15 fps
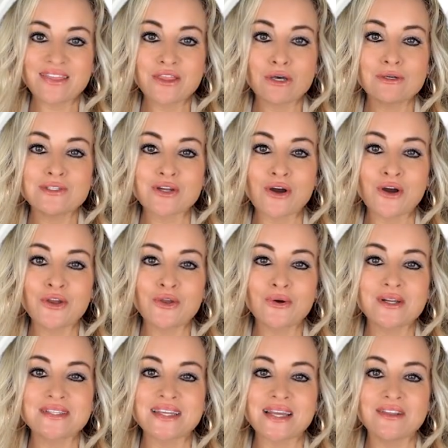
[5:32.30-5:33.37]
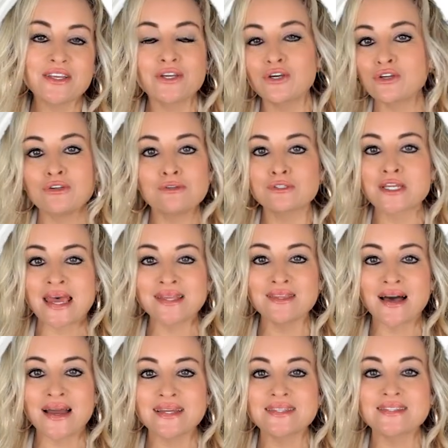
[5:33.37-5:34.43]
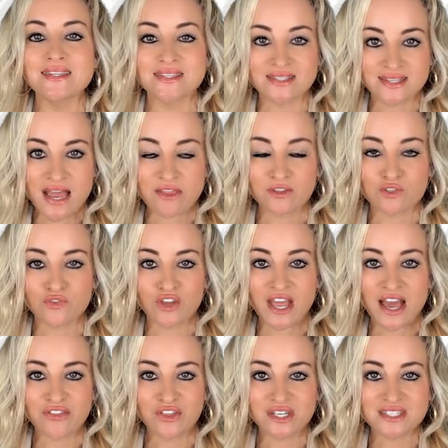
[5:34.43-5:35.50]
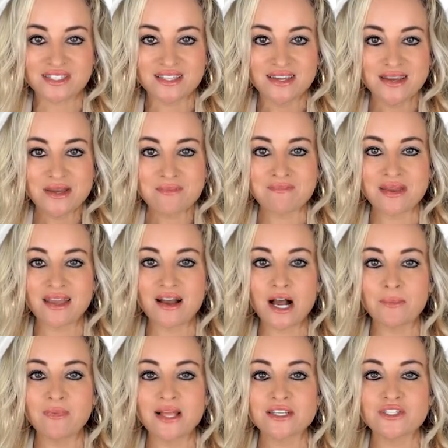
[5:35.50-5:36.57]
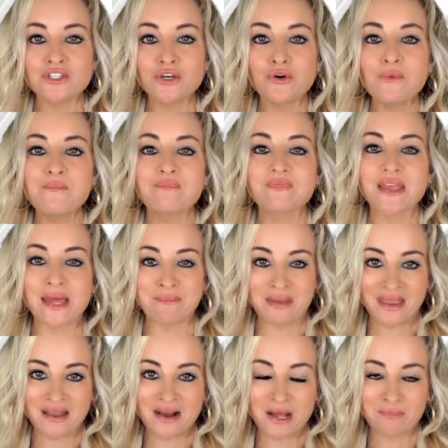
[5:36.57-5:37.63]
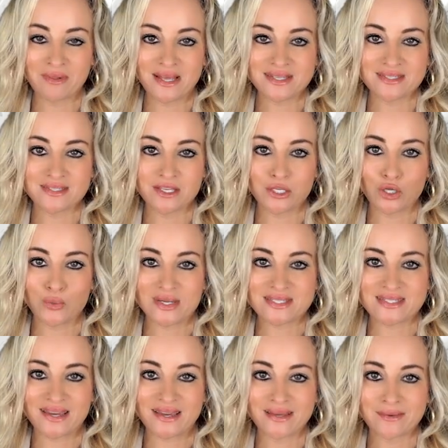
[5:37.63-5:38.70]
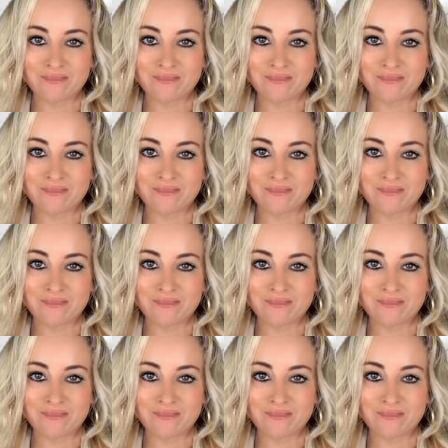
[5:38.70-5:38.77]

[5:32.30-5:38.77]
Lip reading: those are your daily good news headlines. This is Catholics for Catholics. May God bless you, and may God bless the USA.